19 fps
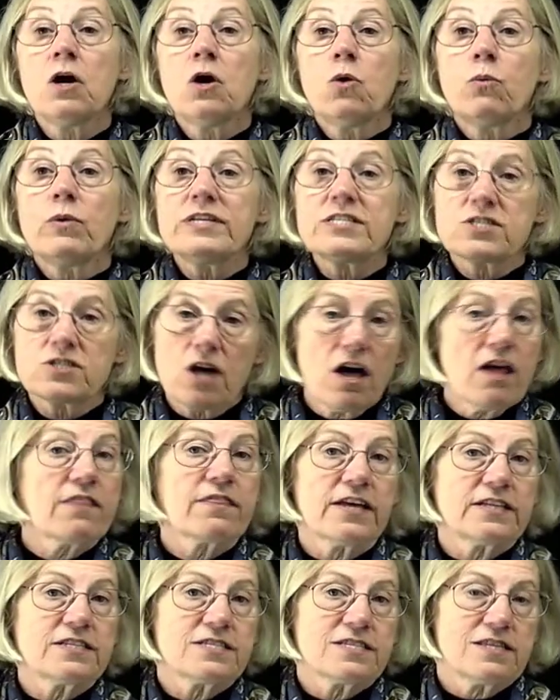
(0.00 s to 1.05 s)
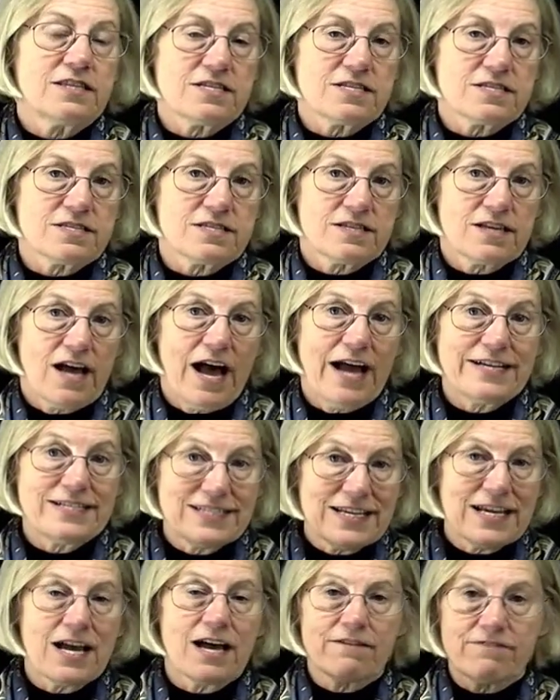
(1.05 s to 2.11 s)
We saw that this
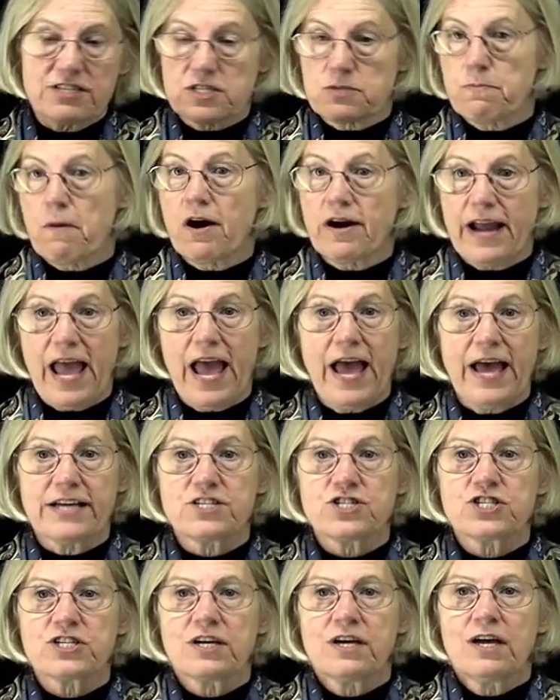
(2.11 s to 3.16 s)
idea of a smart edge